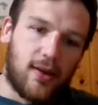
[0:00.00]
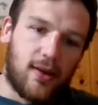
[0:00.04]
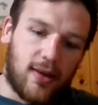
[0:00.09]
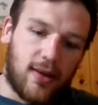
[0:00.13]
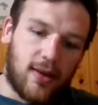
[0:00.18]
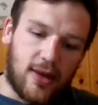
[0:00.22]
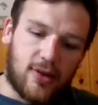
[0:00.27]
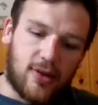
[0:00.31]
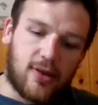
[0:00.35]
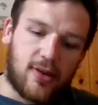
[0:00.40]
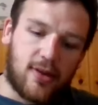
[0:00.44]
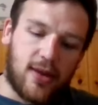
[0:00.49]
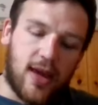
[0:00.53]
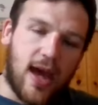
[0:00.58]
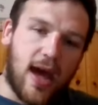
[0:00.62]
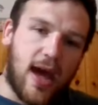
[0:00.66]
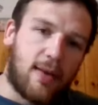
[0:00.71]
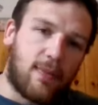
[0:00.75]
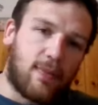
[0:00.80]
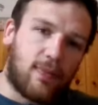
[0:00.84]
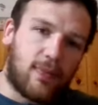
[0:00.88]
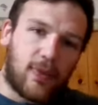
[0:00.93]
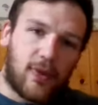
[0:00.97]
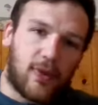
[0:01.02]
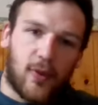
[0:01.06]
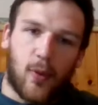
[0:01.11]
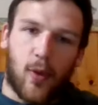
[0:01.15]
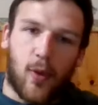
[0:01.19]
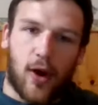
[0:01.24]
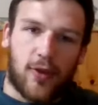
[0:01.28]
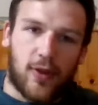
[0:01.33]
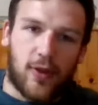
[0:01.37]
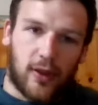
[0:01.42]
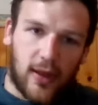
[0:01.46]
that's
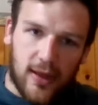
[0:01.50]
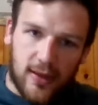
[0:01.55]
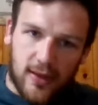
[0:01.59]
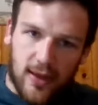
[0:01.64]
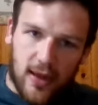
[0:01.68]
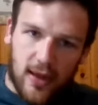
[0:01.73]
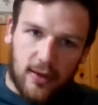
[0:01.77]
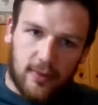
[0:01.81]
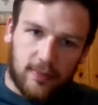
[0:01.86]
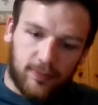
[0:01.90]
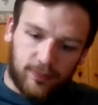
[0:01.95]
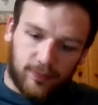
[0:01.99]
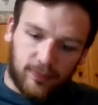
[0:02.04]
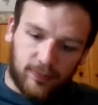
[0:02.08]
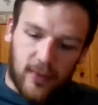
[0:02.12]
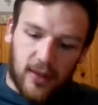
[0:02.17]
worth a listen.